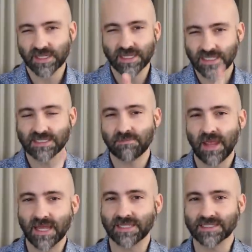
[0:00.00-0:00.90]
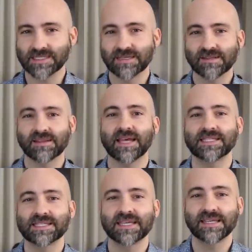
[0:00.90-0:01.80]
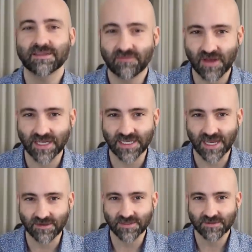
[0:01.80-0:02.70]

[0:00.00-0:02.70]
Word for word: It depends. Let's find out.